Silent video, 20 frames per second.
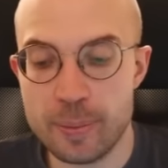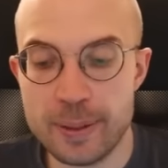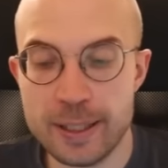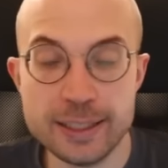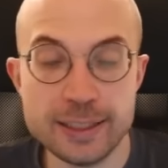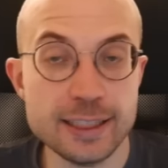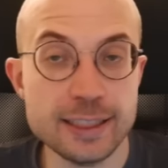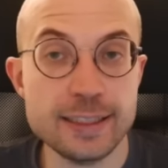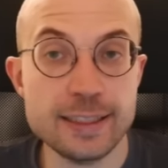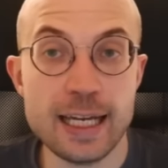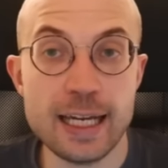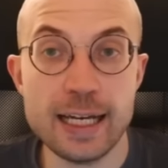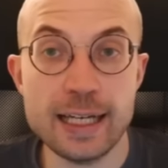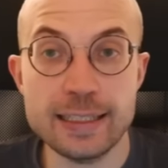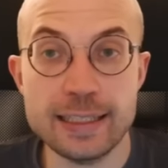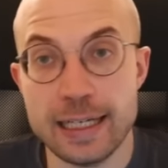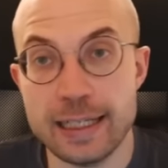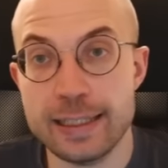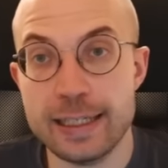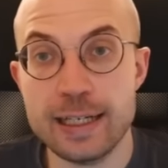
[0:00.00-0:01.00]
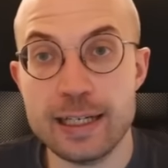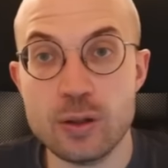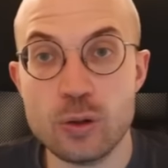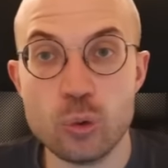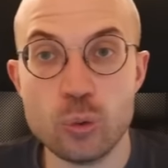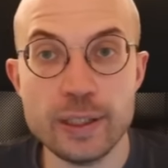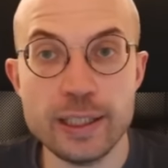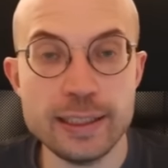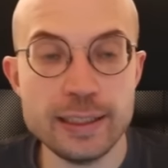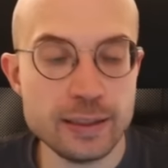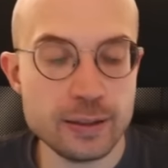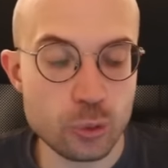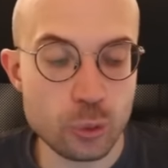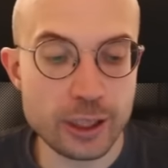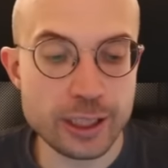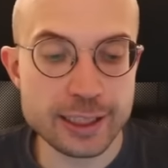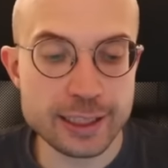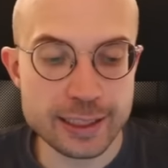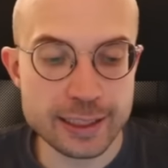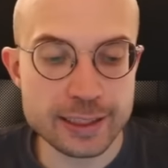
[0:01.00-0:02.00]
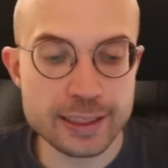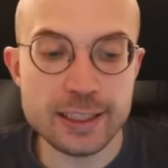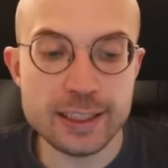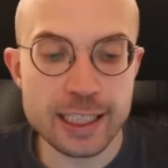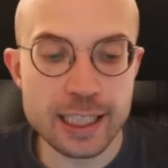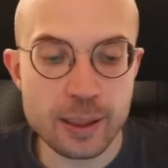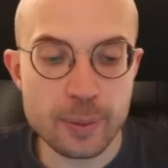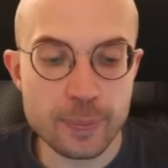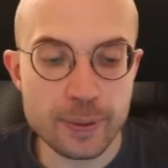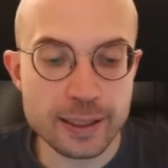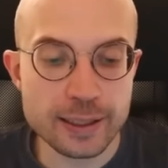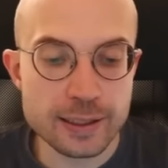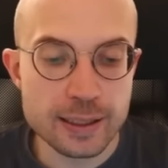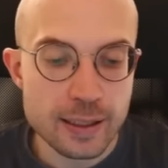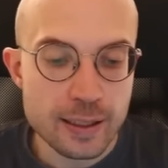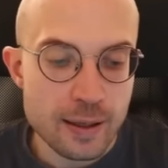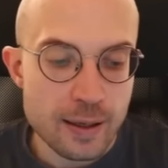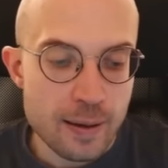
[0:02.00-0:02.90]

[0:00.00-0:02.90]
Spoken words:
basic king and queen, queen's kiss checkmate